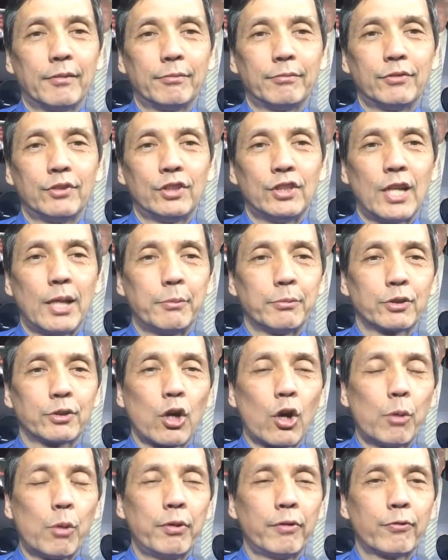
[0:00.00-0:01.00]
James
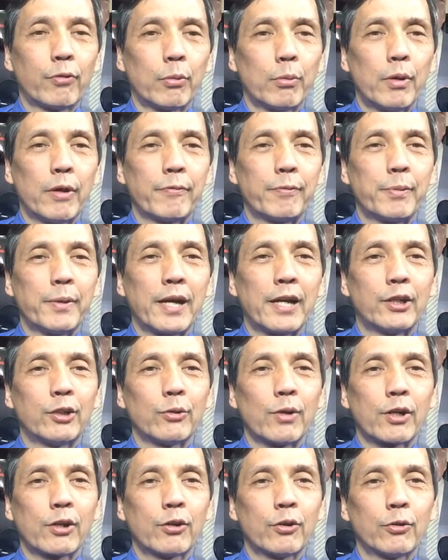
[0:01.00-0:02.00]
Comey, former FBI
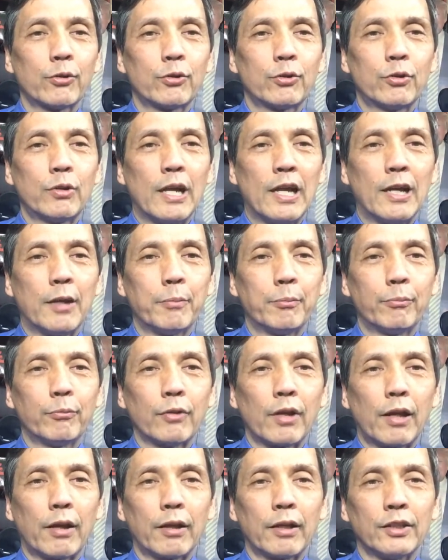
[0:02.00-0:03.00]
director,
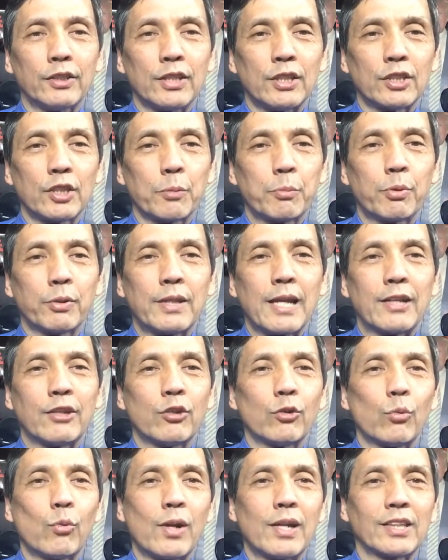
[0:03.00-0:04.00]
essentially put that
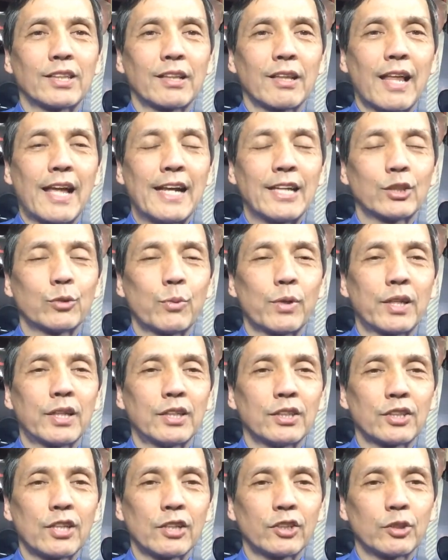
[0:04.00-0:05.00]
to rest last week in
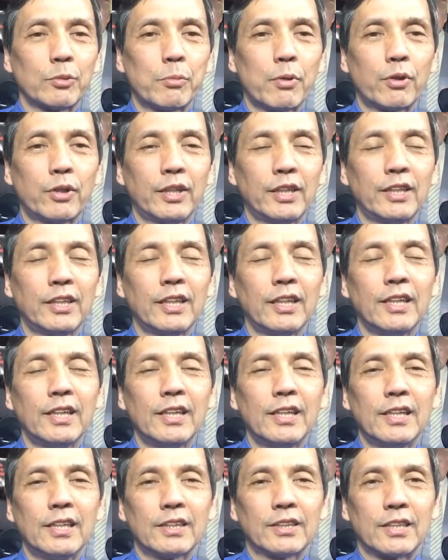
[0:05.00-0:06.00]
his testimony.
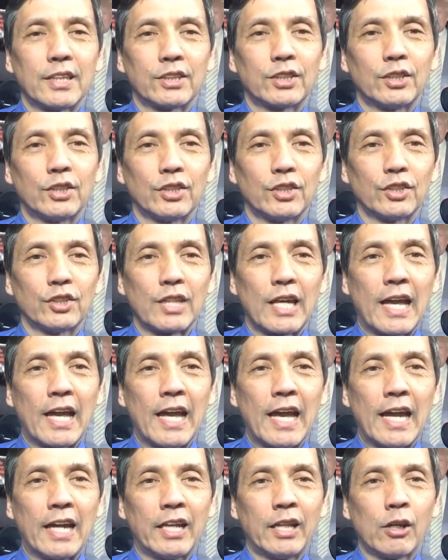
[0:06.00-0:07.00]
Sessions is
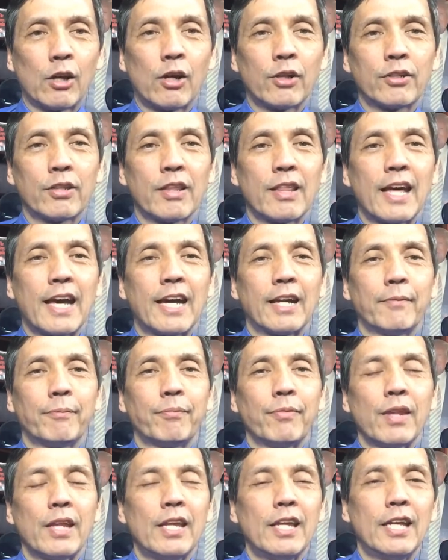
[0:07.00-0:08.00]
adding on to that.
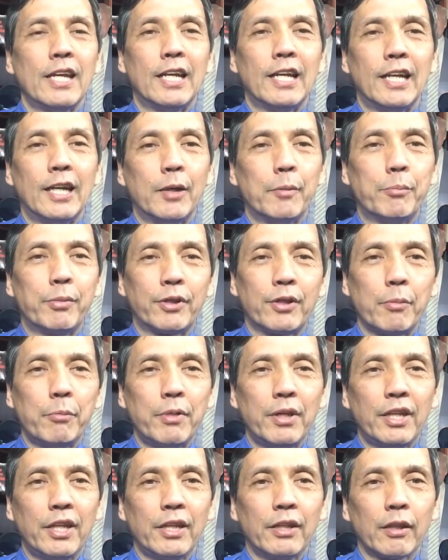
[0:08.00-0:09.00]
But the
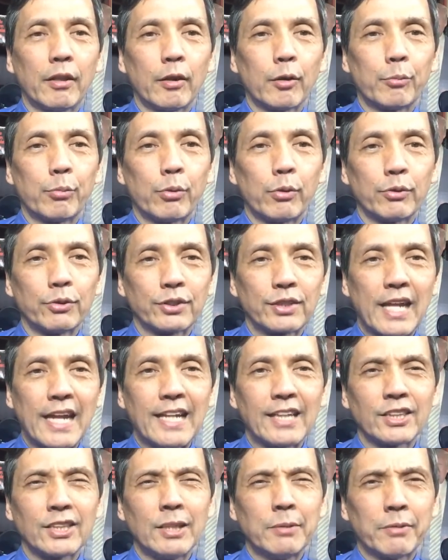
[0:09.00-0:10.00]
media and the liberals
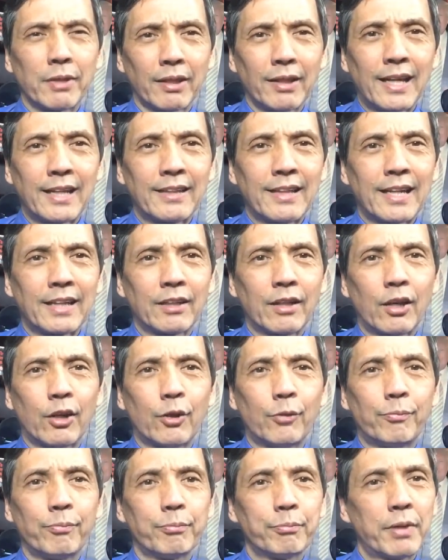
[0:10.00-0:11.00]
can't seem to let that go.